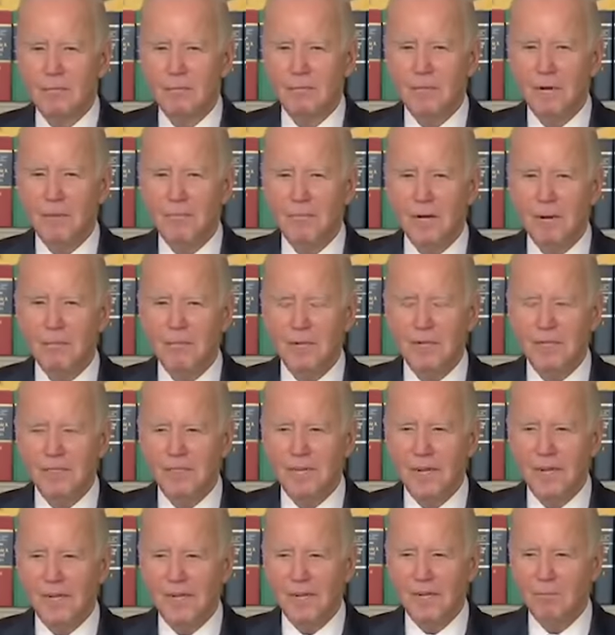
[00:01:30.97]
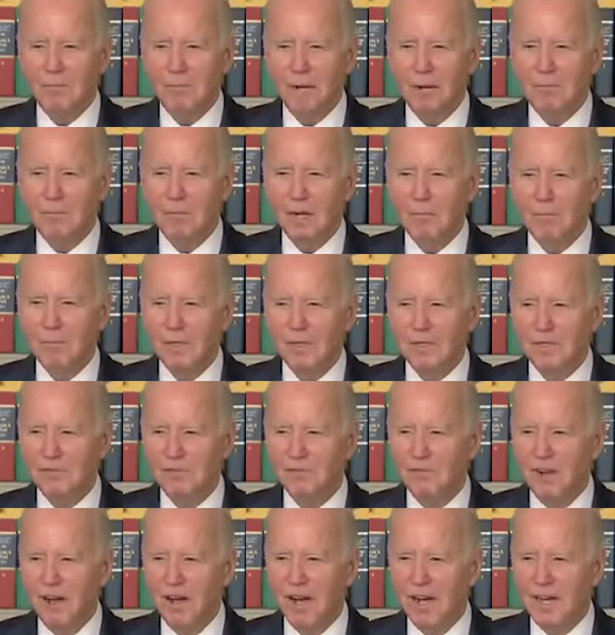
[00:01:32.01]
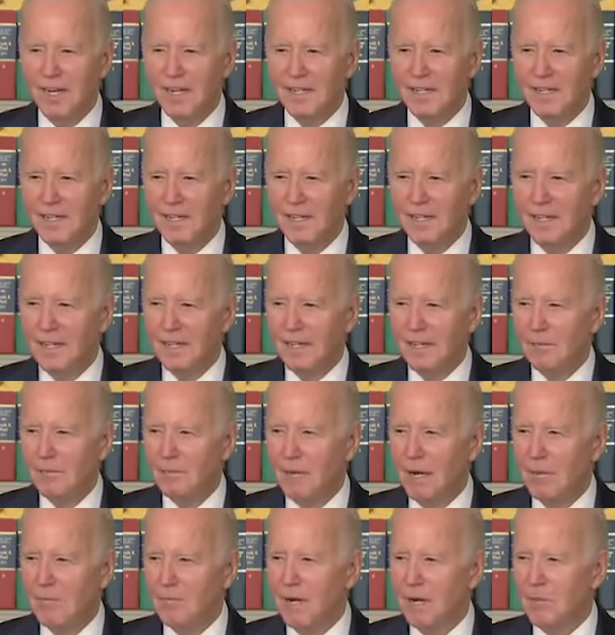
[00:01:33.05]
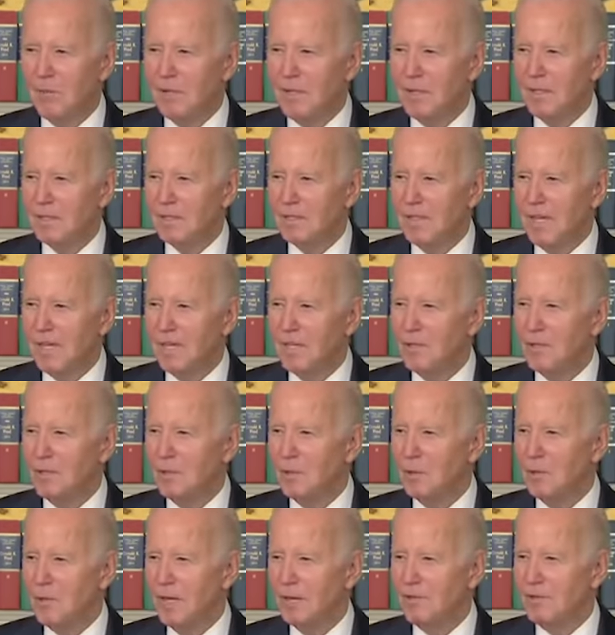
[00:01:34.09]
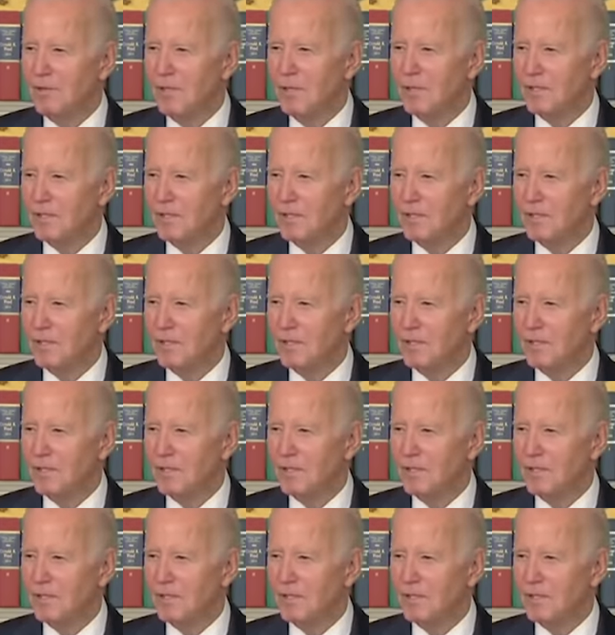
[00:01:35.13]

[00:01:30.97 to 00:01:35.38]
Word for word: The number one craziest thing the Democrats have done is having a man with Alzheimer's